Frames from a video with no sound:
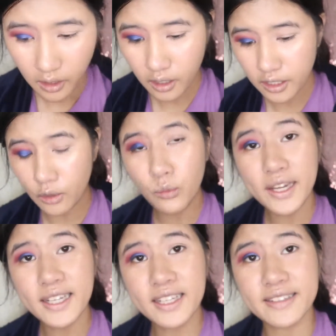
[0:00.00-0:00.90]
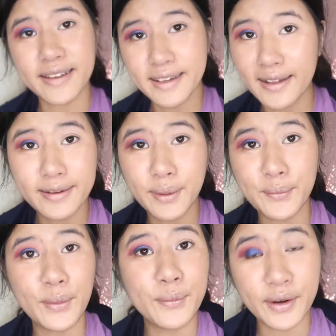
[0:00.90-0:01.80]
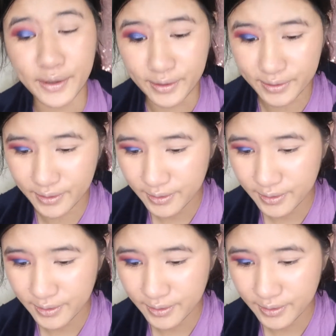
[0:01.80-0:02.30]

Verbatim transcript: Okay, wetting the color won't work.